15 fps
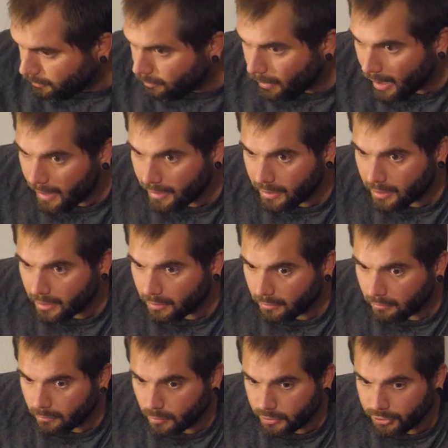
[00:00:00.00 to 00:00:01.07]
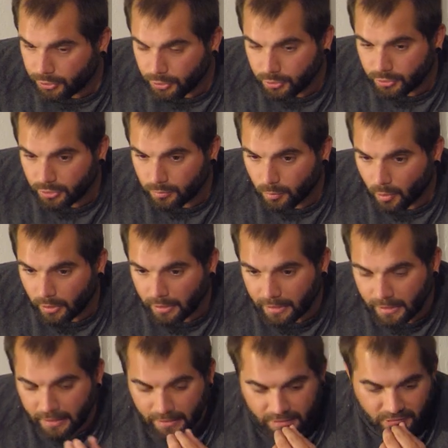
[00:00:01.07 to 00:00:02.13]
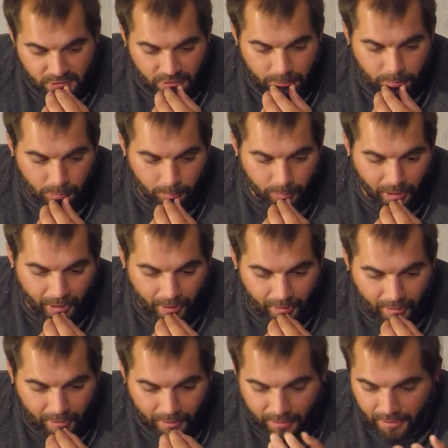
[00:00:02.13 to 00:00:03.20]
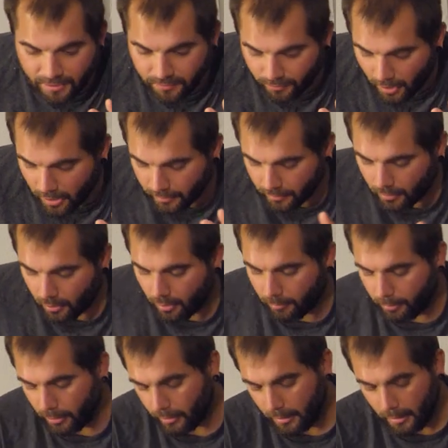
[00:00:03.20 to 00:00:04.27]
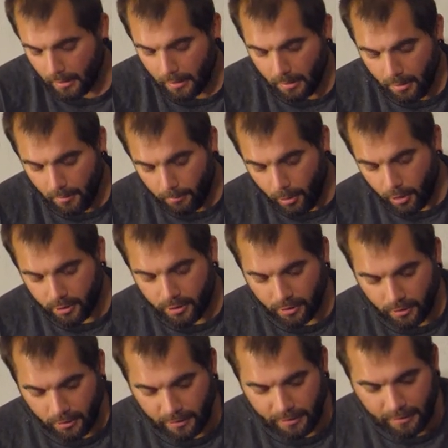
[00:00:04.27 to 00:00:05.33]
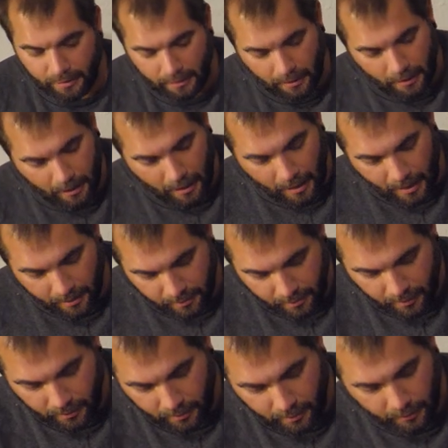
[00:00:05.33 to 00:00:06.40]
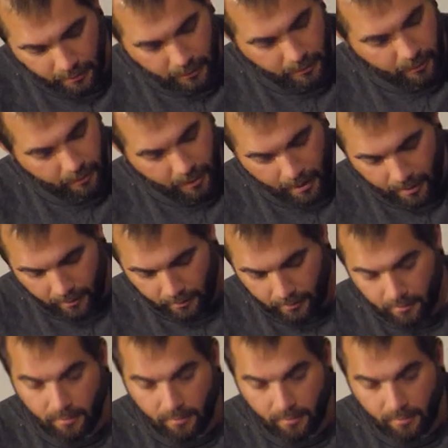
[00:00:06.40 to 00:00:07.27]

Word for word: Mike was using one in his sleeping bag, and that's fine and all, but personally, uh, I think that